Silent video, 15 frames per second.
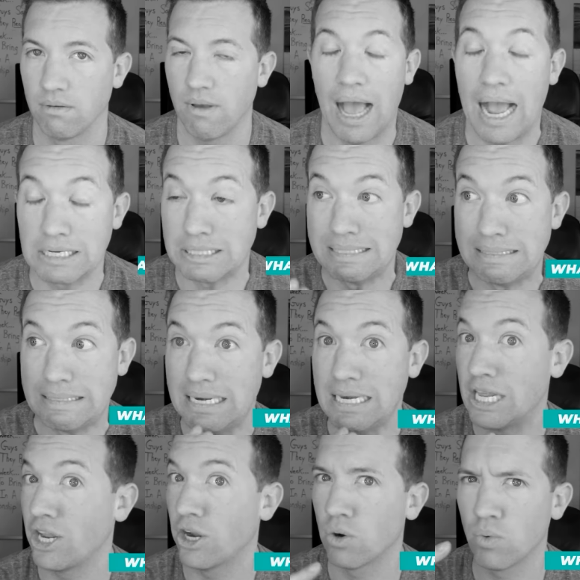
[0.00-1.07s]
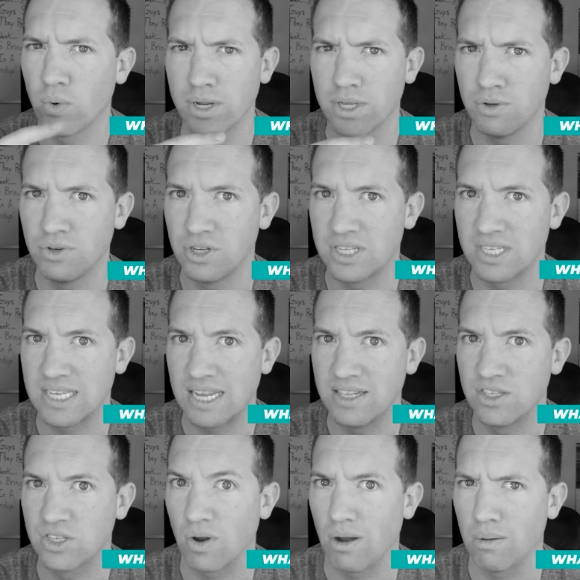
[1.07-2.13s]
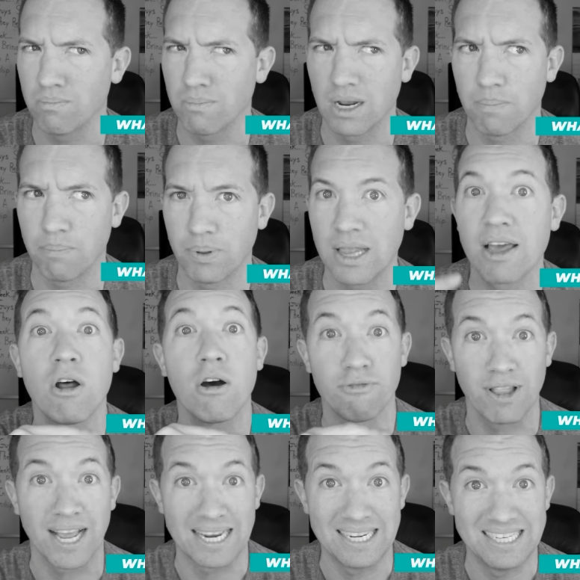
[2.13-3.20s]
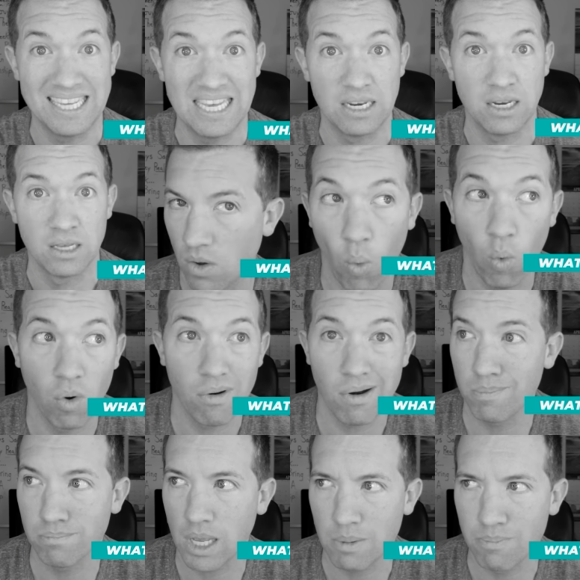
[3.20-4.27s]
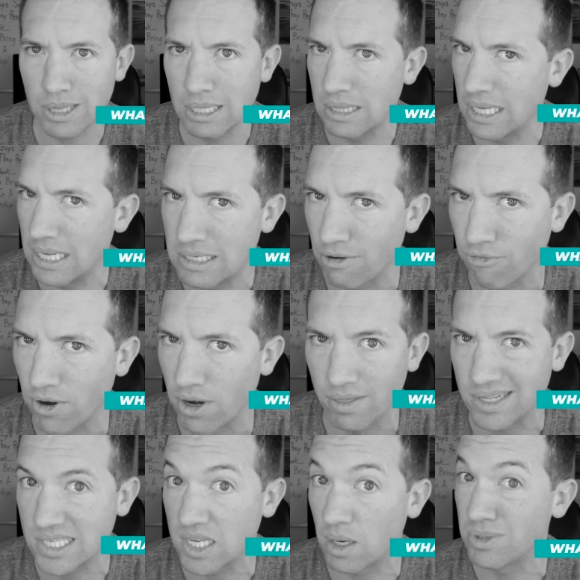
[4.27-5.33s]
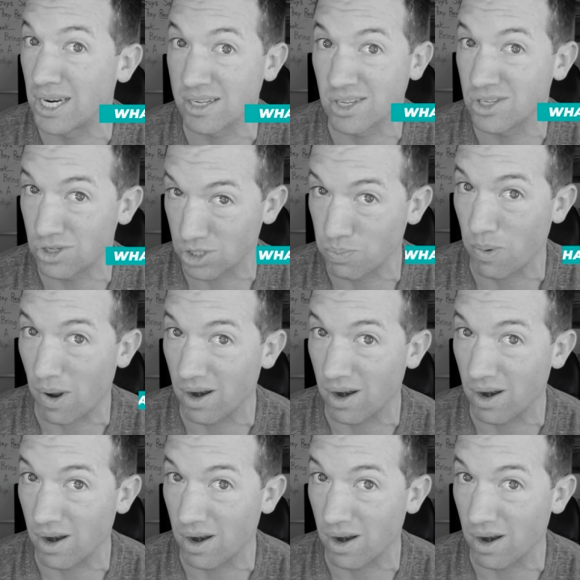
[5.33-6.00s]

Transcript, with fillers: I actually didn't hear what you just said, so I'm gonna play it off like I did. Or I'm completely indifferent on the subject you just brought